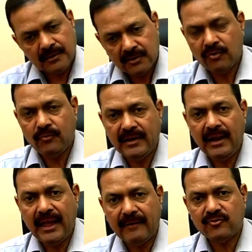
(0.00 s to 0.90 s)
You will
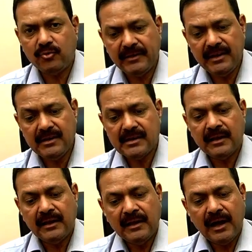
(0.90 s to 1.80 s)
have to be
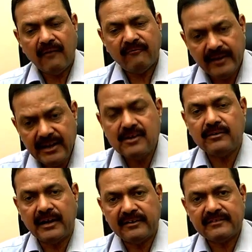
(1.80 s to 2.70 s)
a very
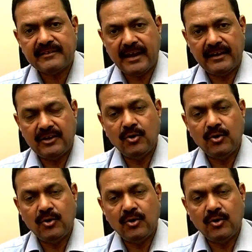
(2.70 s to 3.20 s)
good understanding.